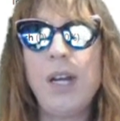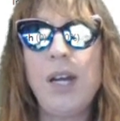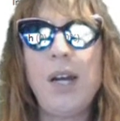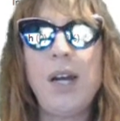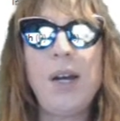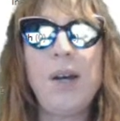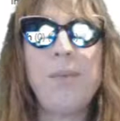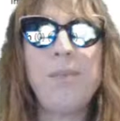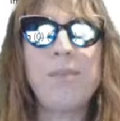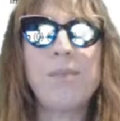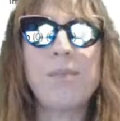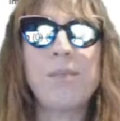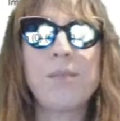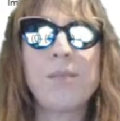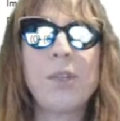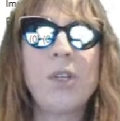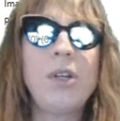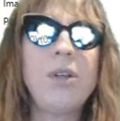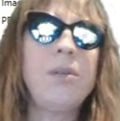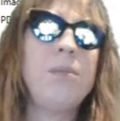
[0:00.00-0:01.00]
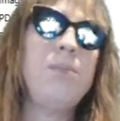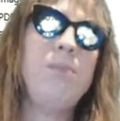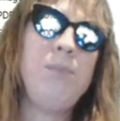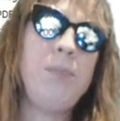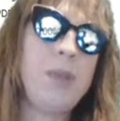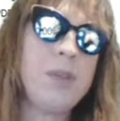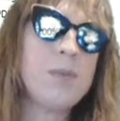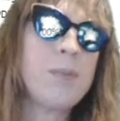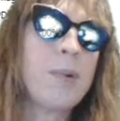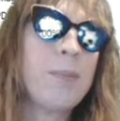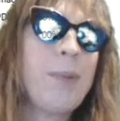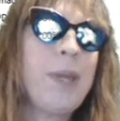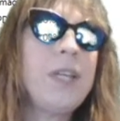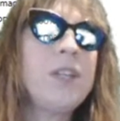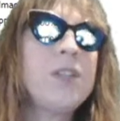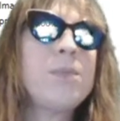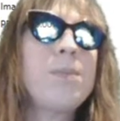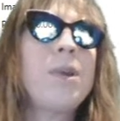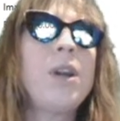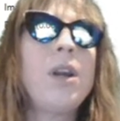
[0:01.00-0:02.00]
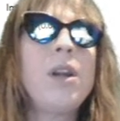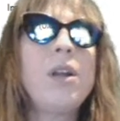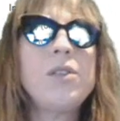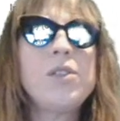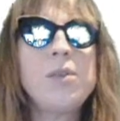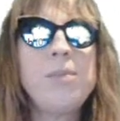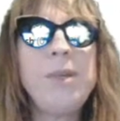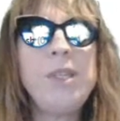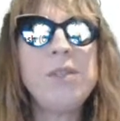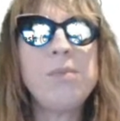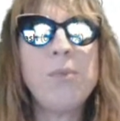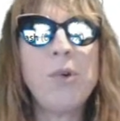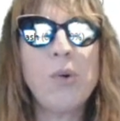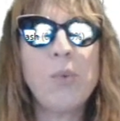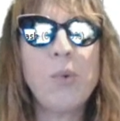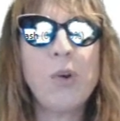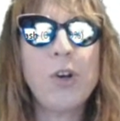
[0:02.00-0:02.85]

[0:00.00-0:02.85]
It means more pages, but it also means more